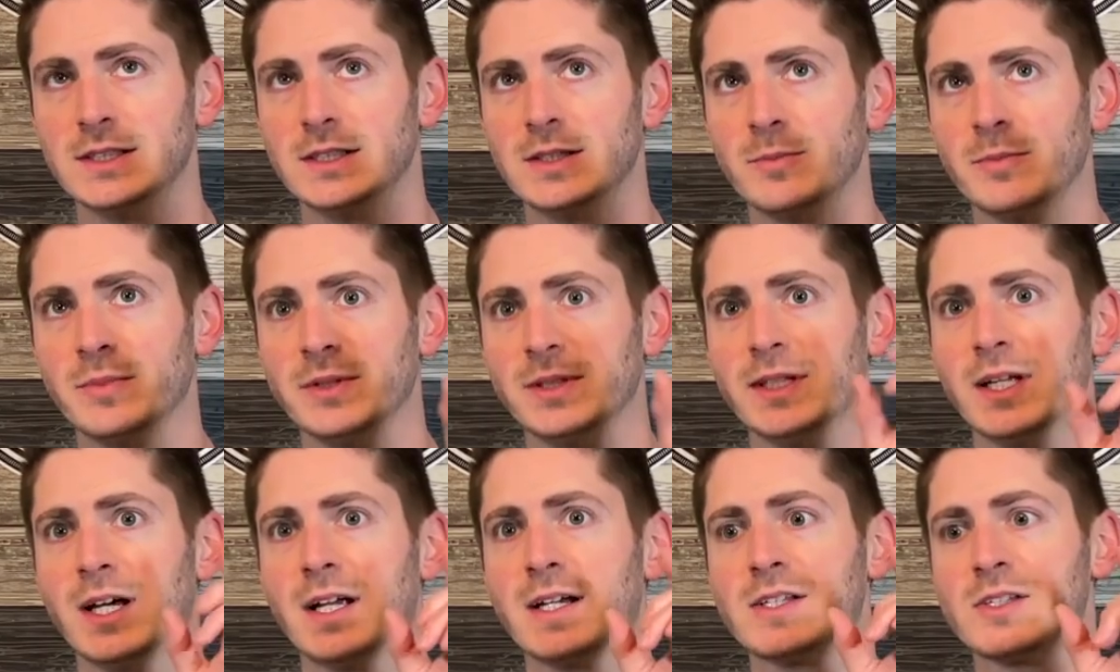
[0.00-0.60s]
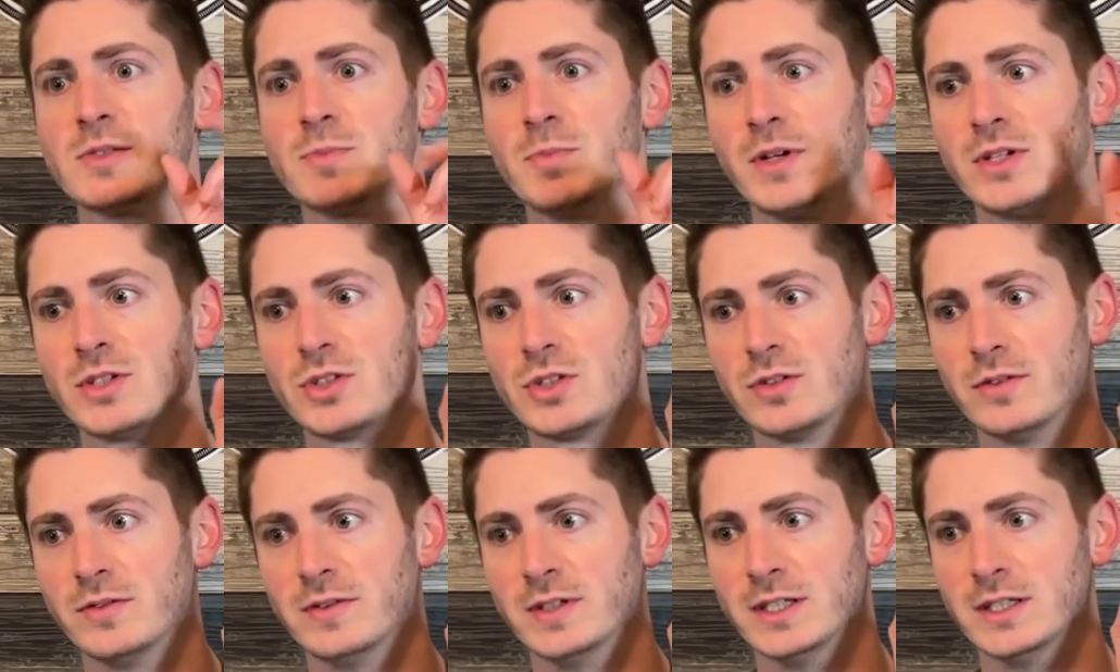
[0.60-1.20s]
but not as much
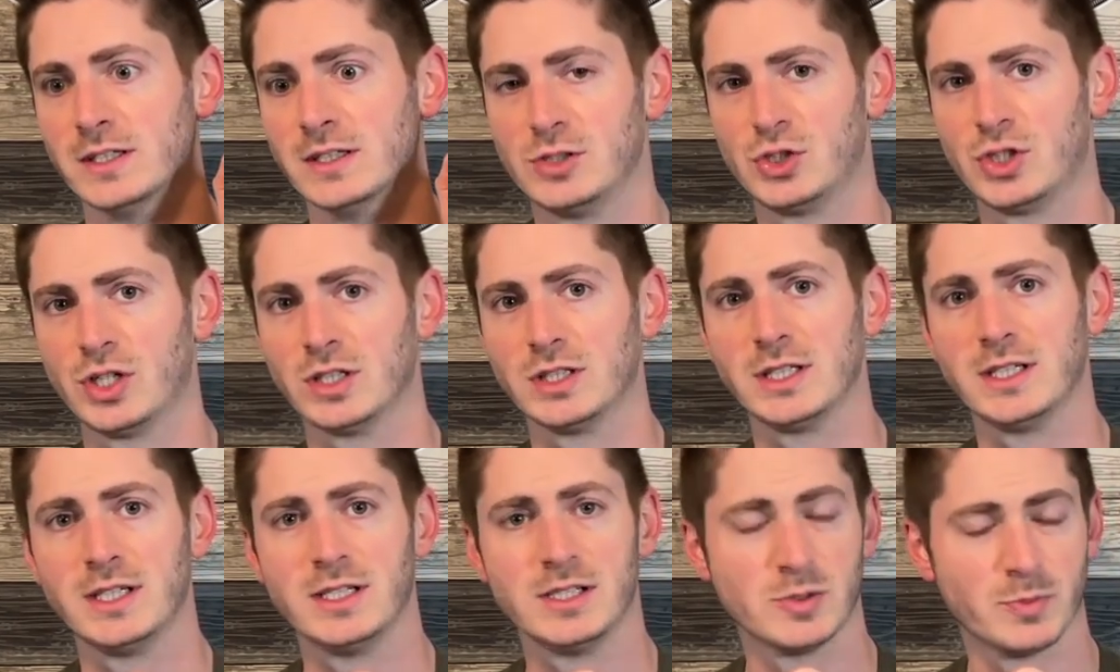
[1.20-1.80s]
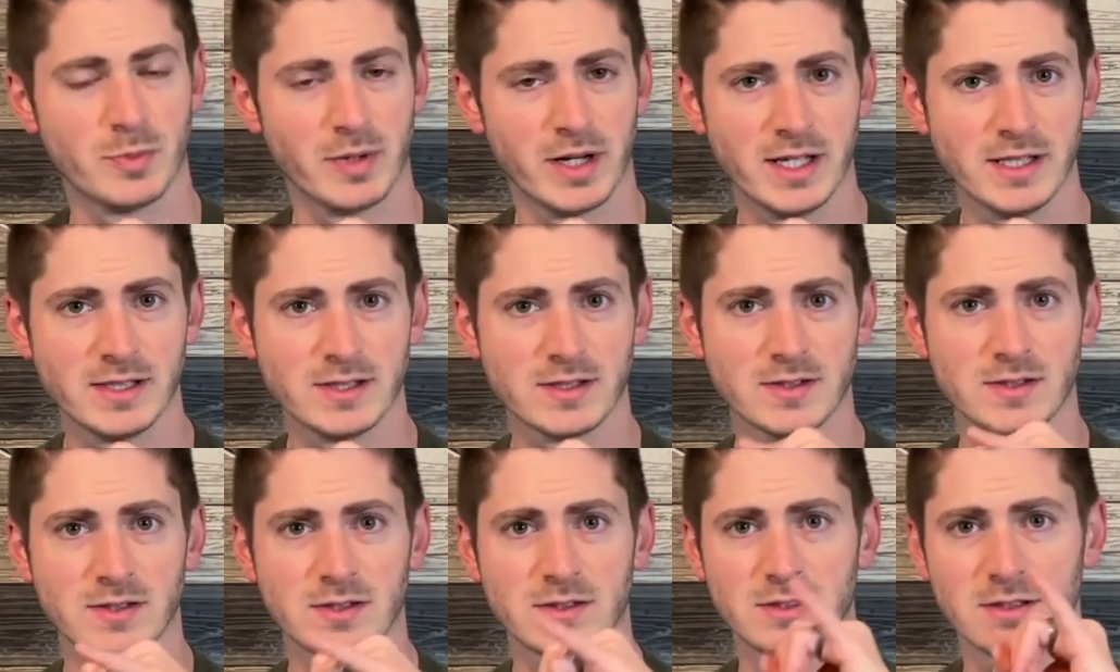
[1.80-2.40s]
of a chili
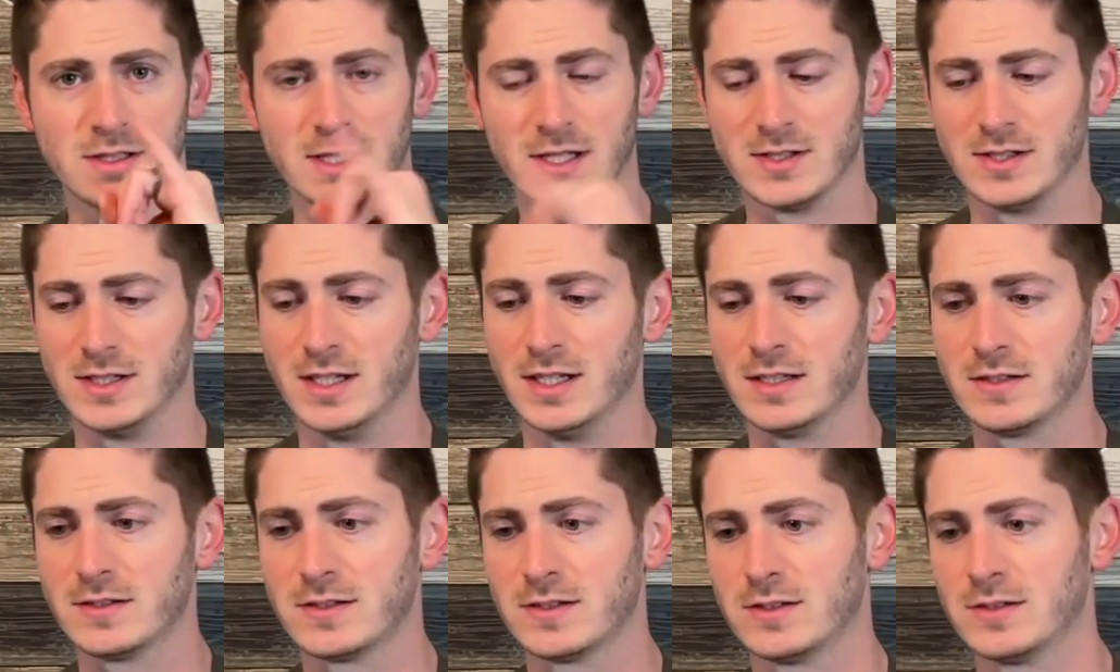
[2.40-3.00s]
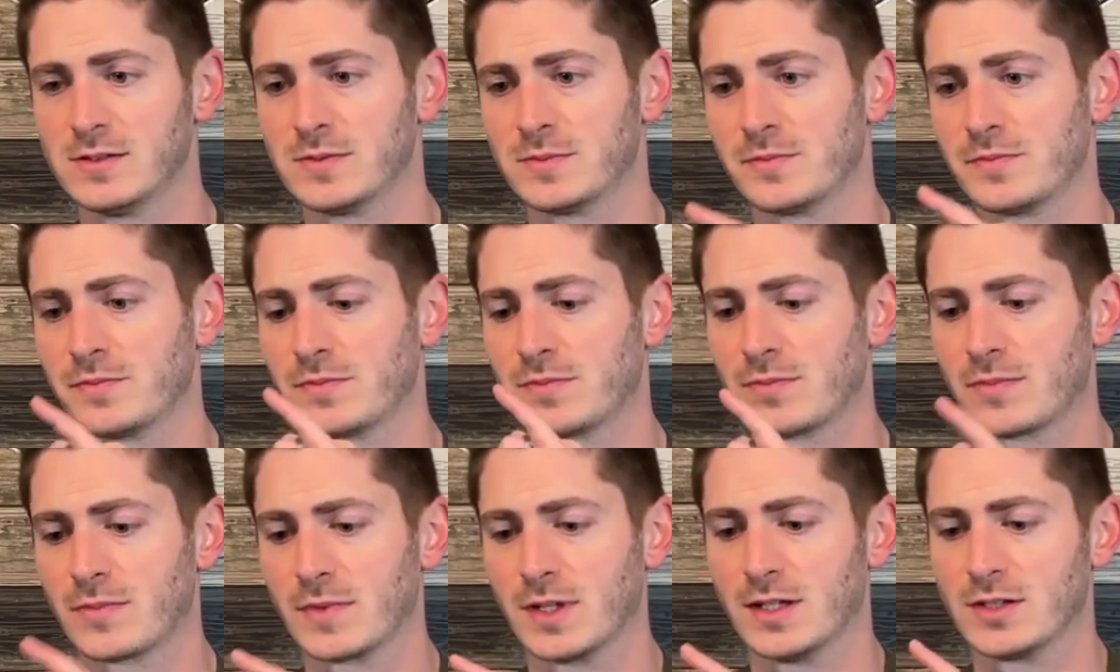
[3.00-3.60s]
spice as this.
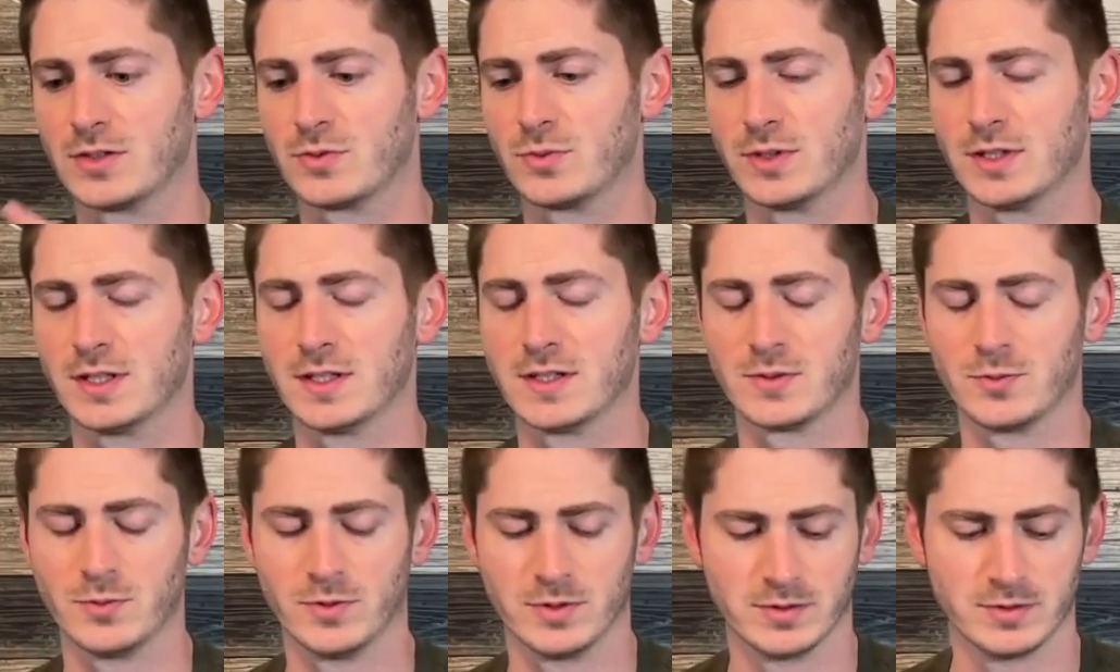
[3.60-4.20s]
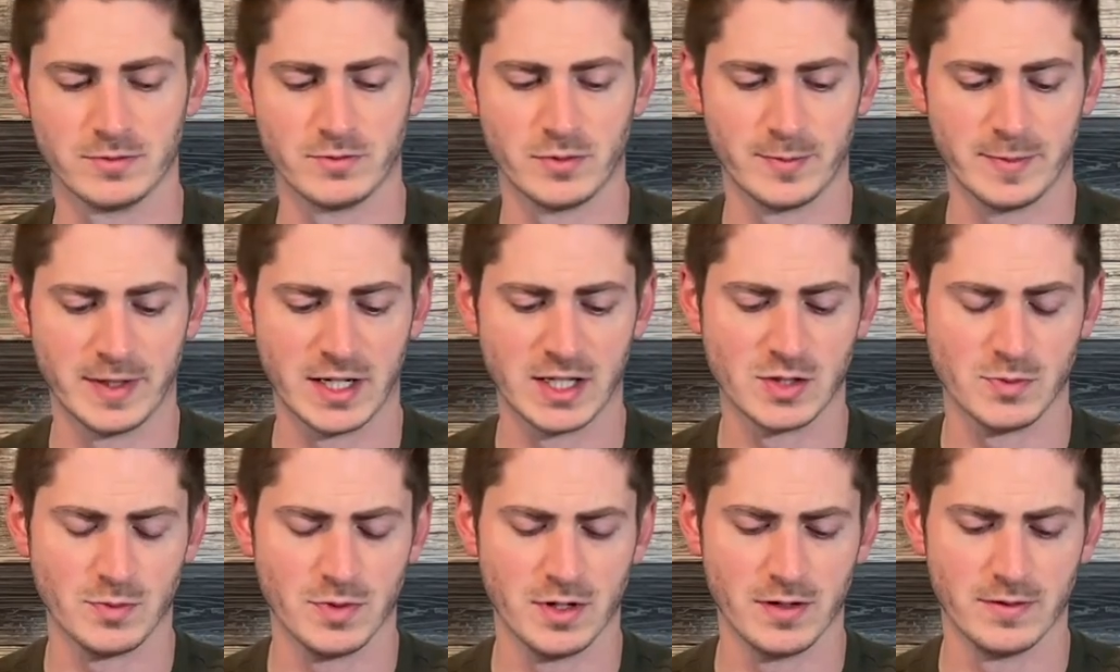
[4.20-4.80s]
That's what this one
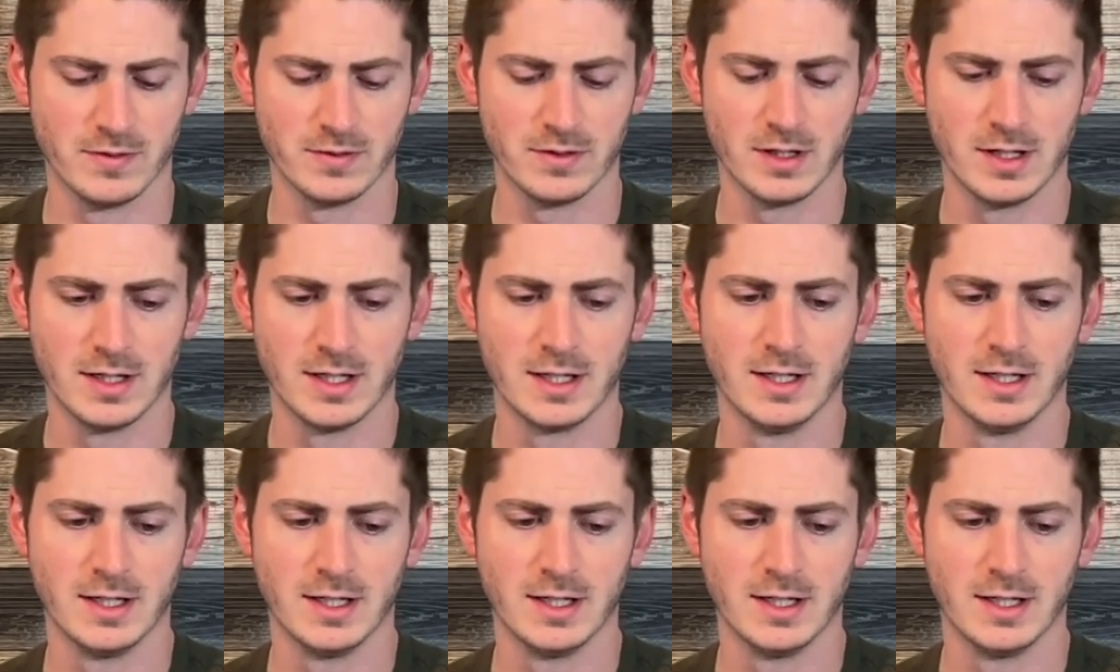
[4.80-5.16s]
reminds me of.